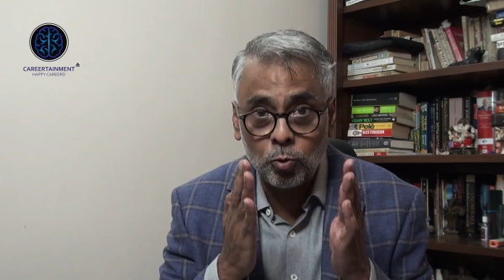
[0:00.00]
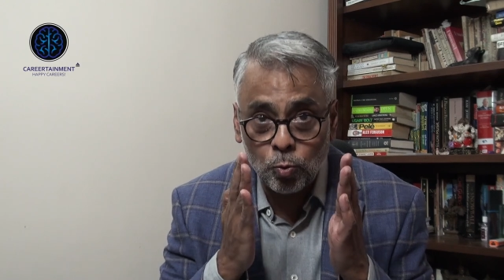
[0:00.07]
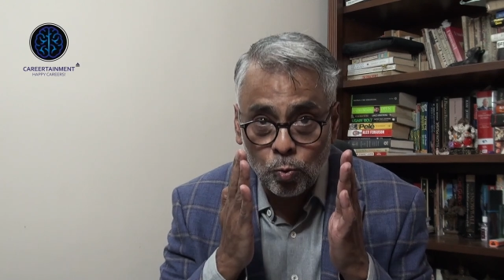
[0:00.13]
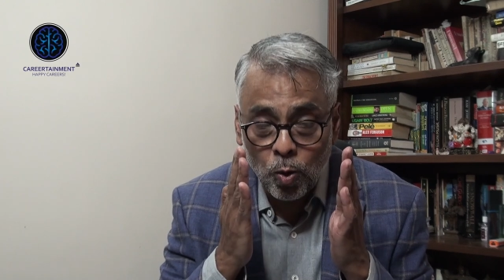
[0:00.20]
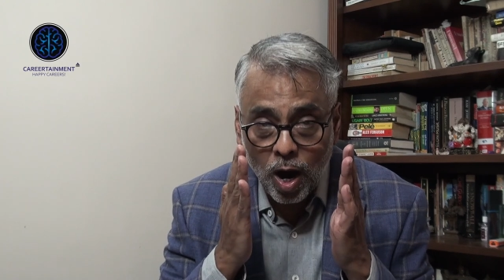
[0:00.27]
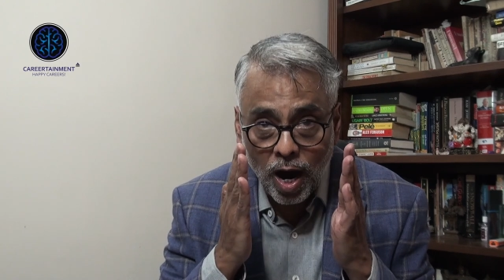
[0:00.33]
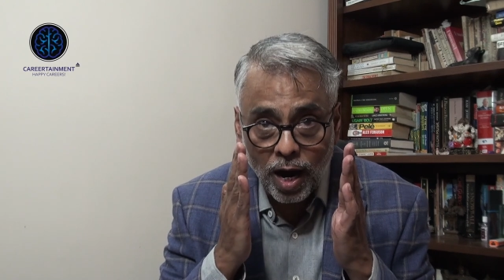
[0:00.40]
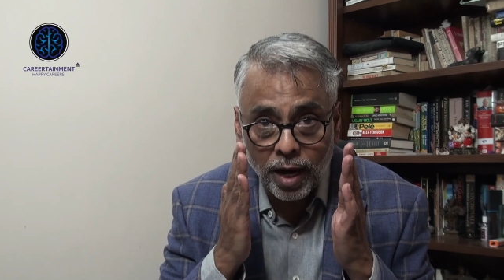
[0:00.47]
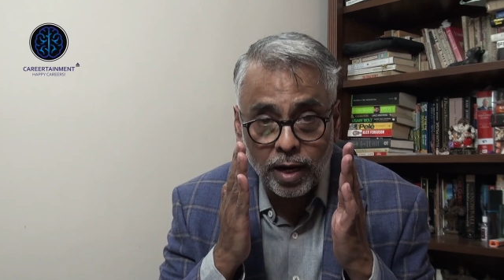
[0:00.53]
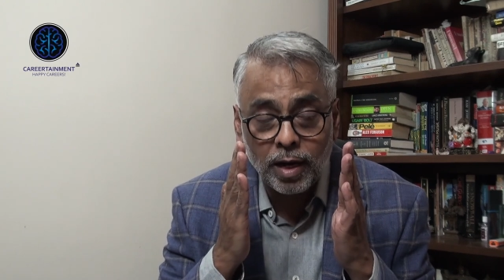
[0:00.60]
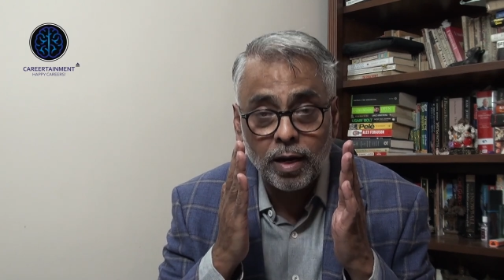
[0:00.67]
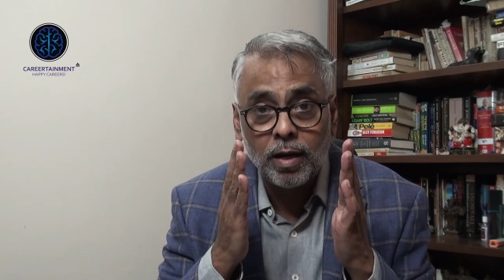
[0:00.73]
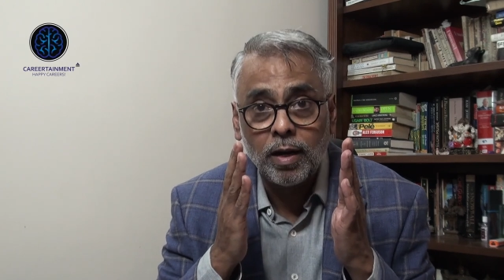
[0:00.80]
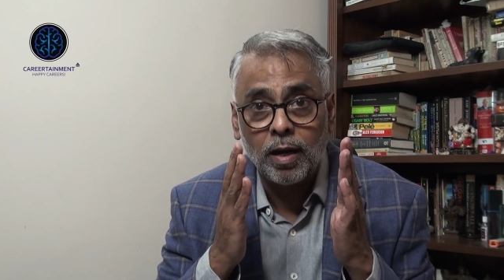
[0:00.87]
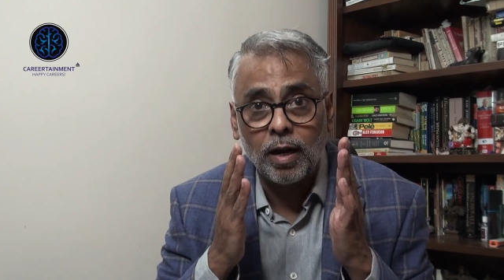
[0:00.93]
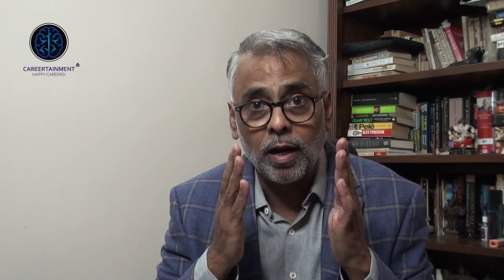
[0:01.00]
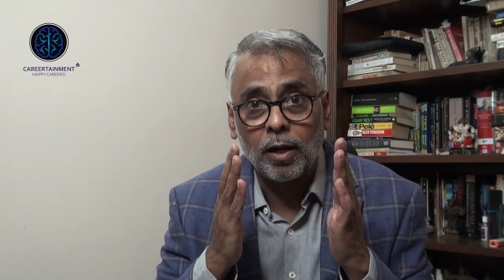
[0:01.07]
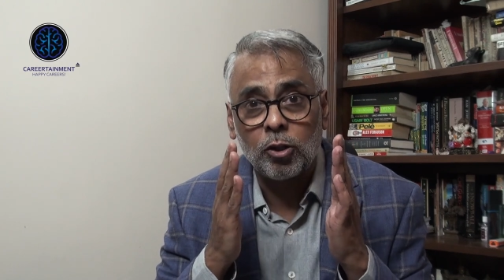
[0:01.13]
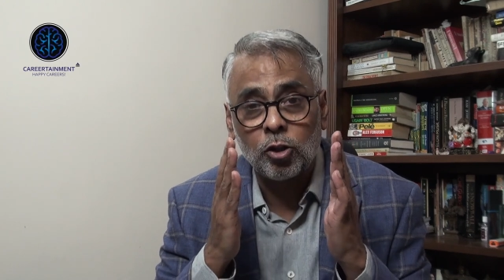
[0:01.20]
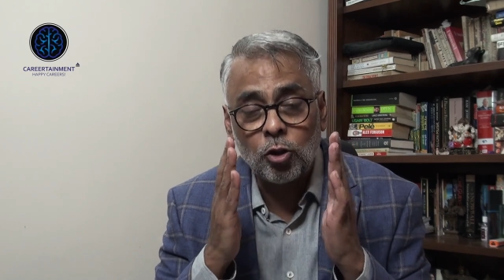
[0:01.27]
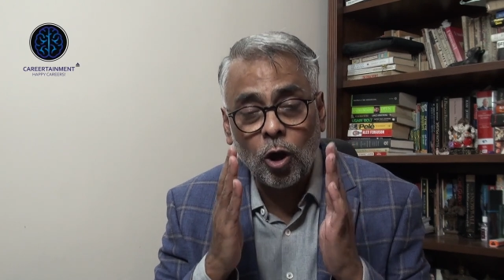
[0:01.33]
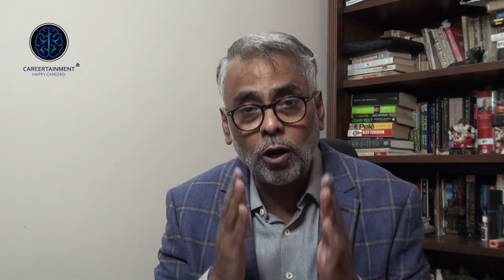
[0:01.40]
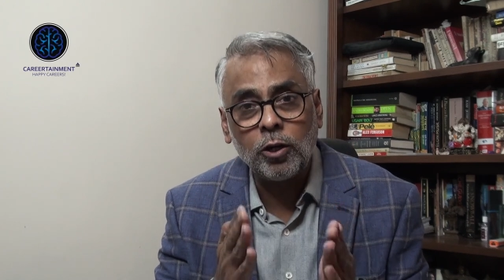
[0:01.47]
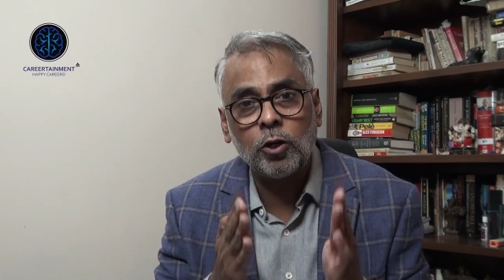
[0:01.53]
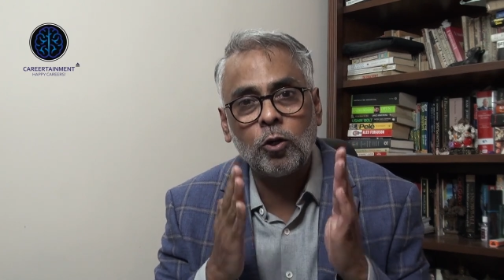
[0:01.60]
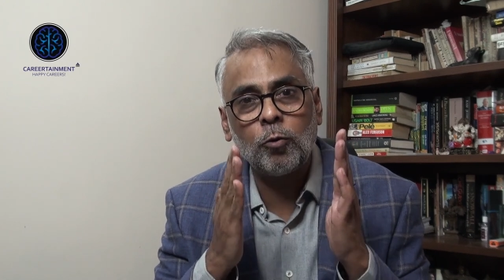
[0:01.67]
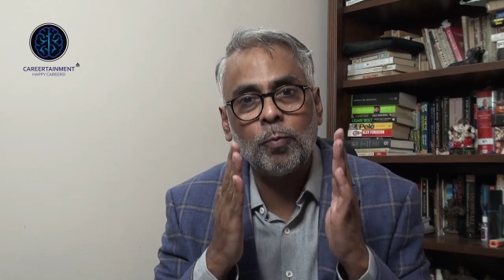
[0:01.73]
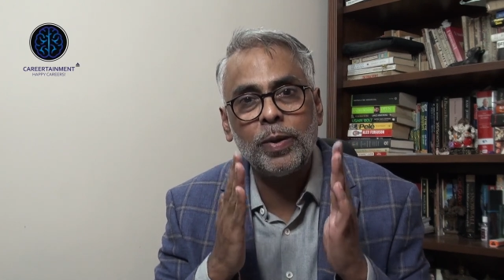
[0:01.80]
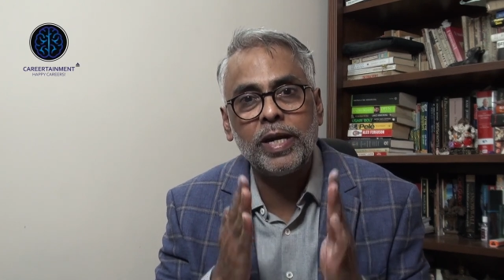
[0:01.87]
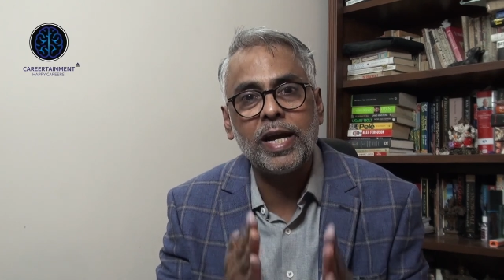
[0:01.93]
who are uh, thought
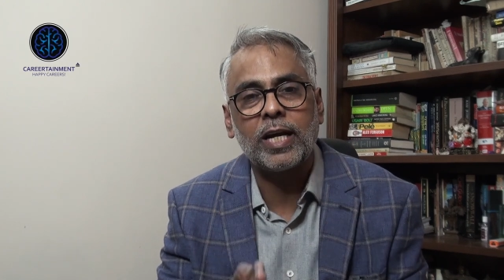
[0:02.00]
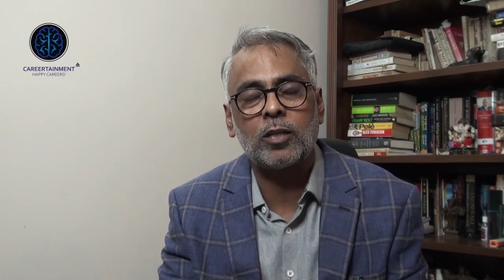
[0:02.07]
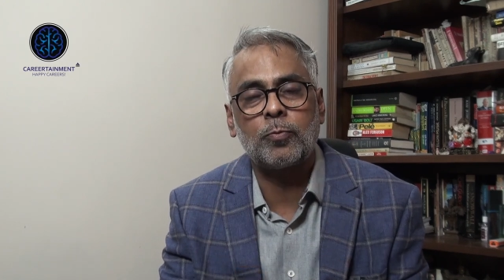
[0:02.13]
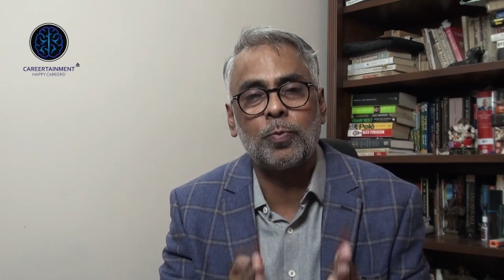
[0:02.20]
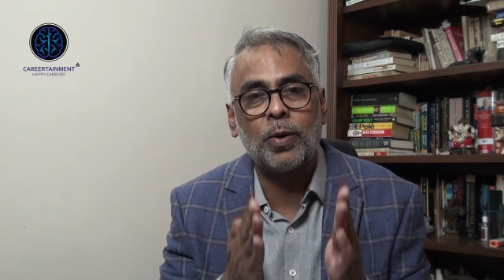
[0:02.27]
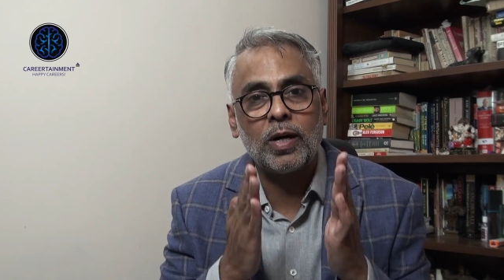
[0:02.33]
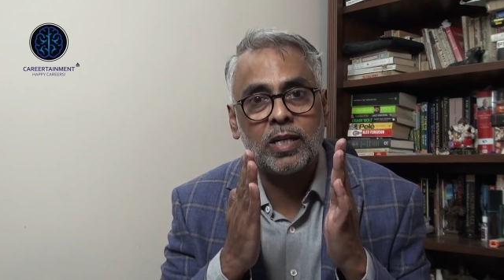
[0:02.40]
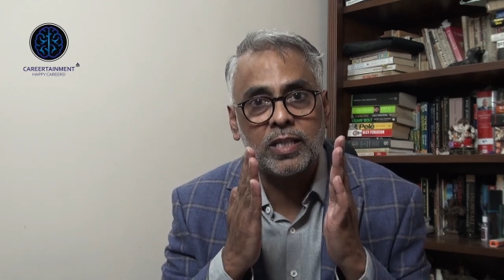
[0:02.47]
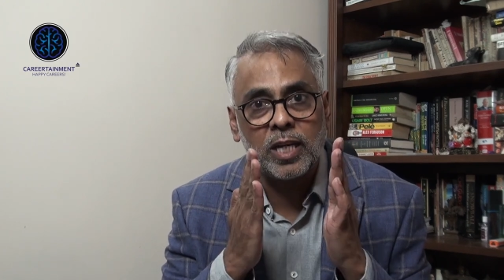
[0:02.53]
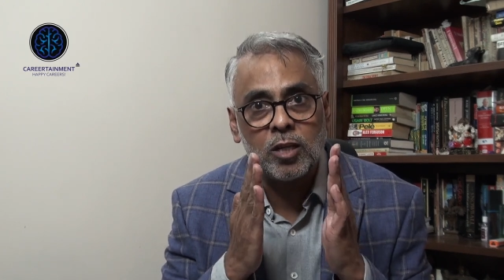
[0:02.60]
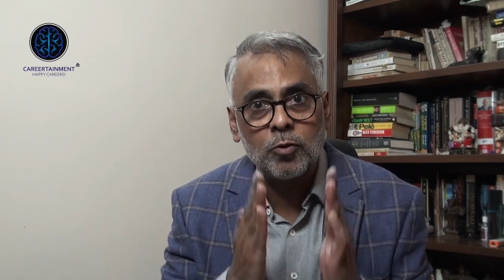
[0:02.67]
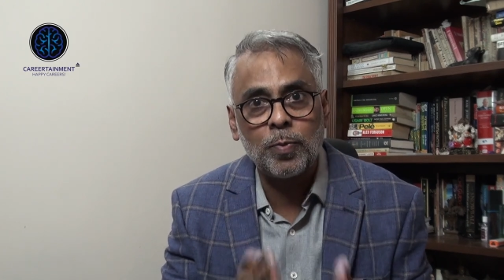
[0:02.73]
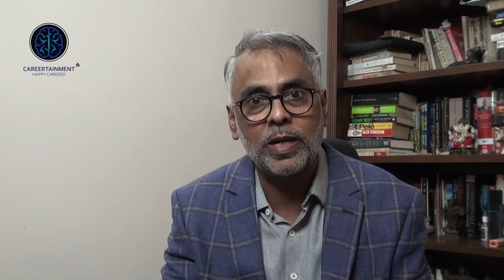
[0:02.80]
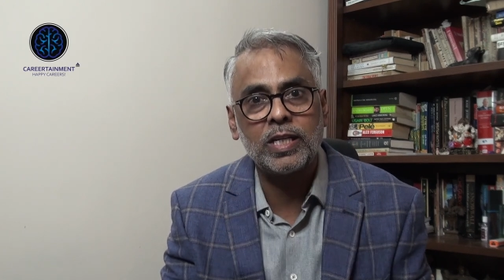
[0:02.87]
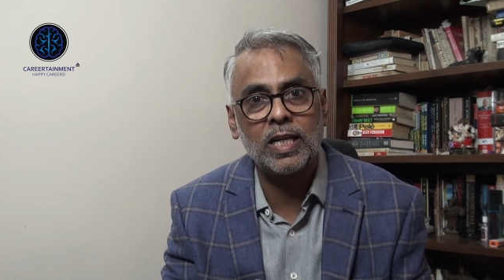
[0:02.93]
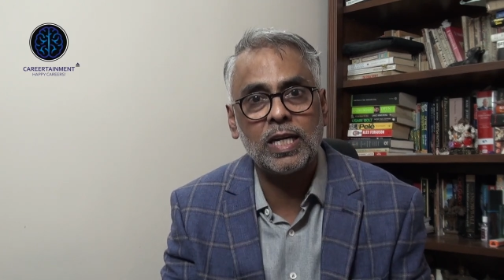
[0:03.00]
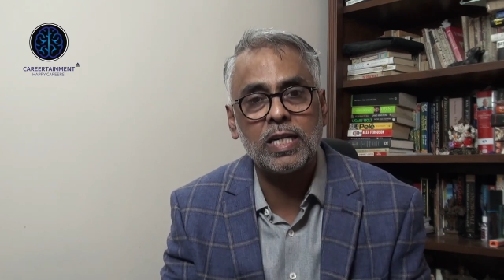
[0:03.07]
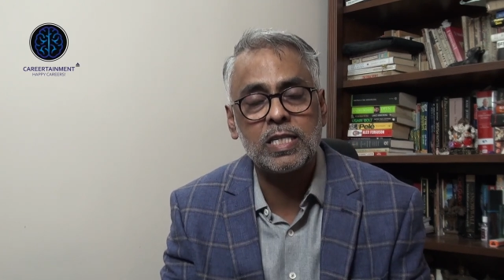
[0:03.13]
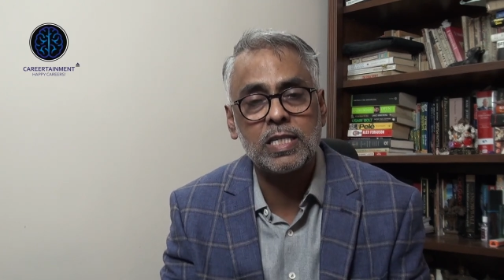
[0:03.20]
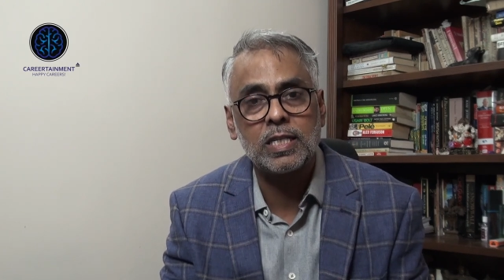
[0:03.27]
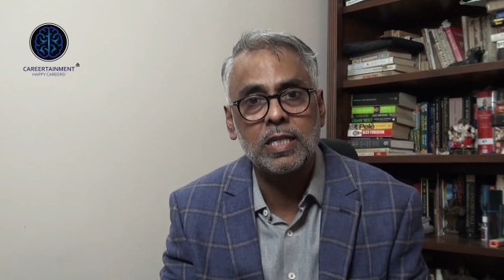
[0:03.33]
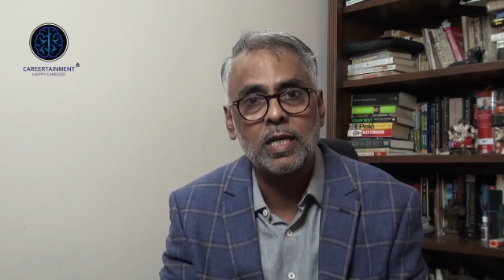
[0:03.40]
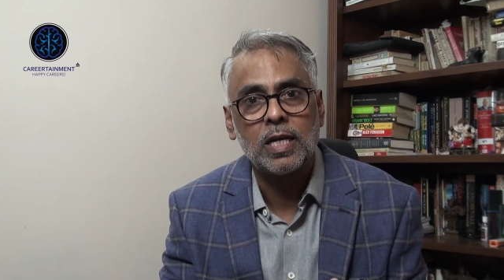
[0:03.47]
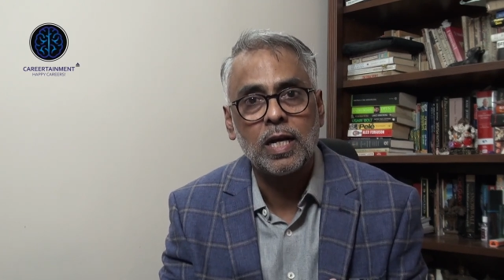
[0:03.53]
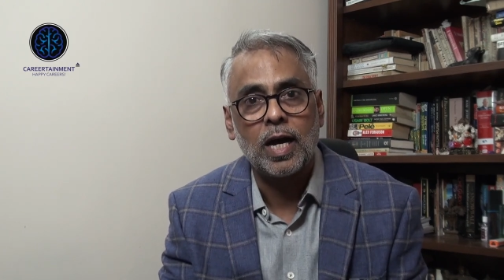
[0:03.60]
to be experts and specialists